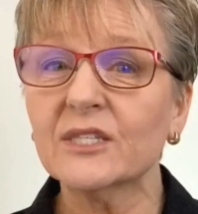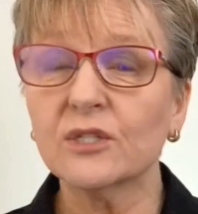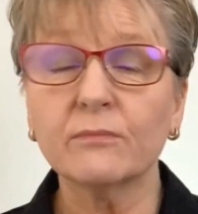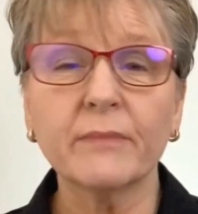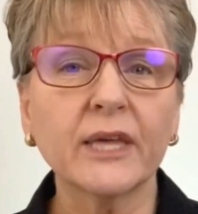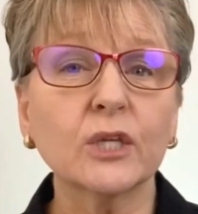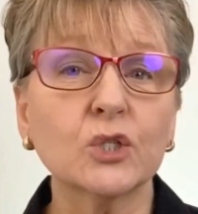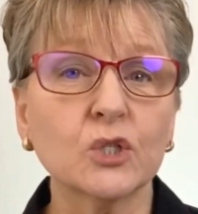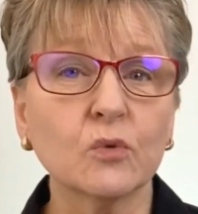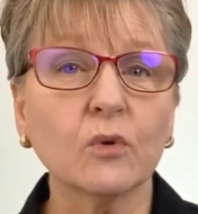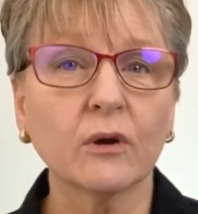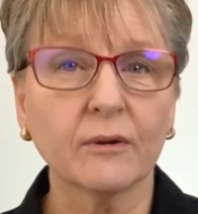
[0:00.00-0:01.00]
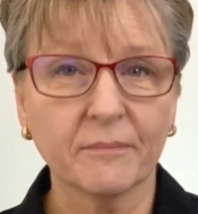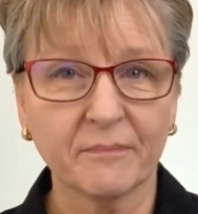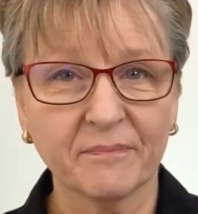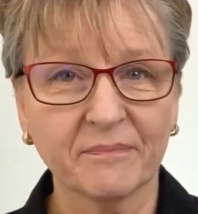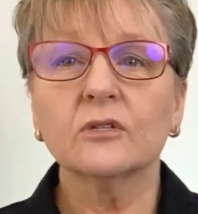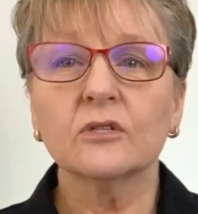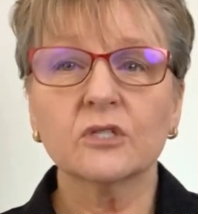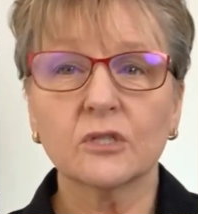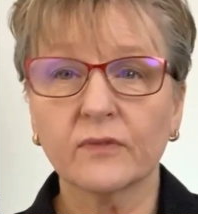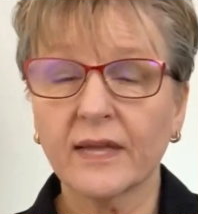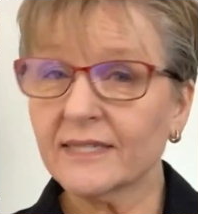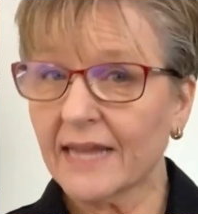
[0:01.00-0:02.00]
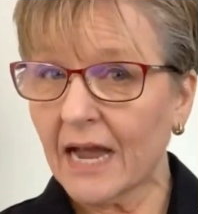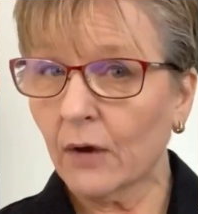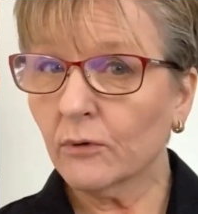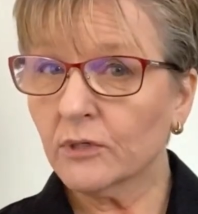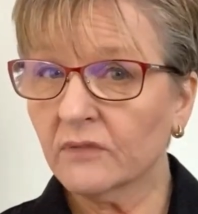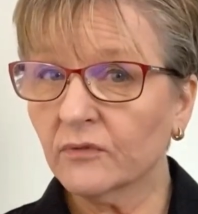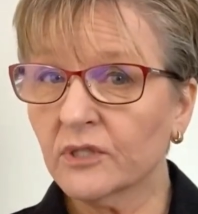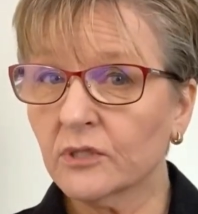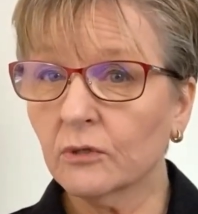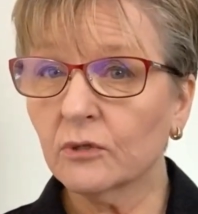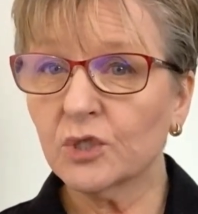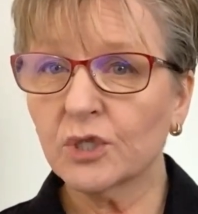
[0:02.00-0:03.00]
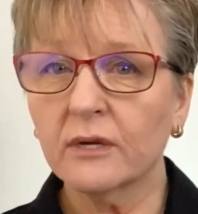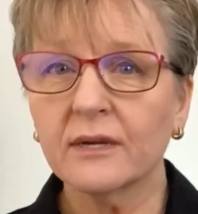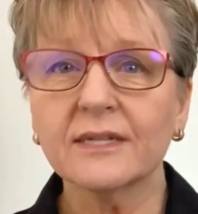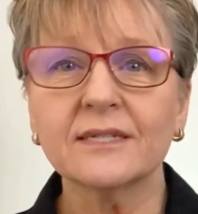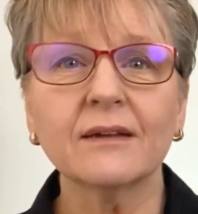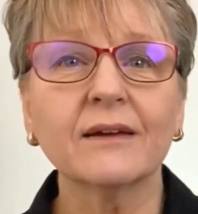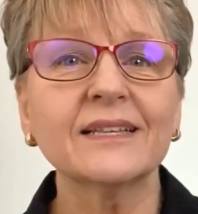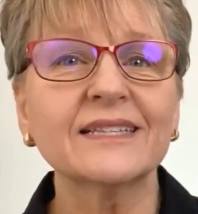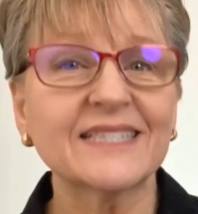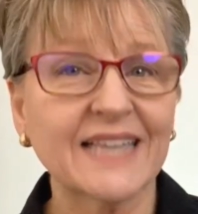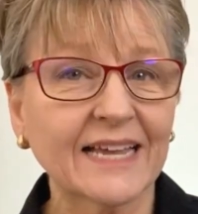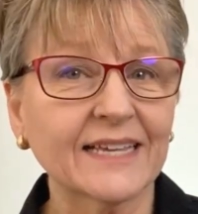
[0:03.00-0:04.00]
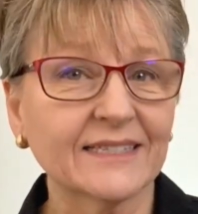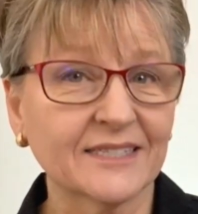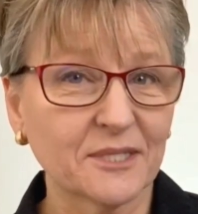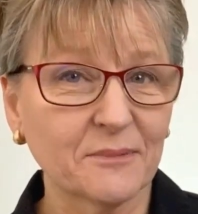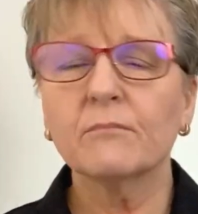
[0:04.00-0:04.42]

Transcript: make sure. So that's hours of research done in seconds.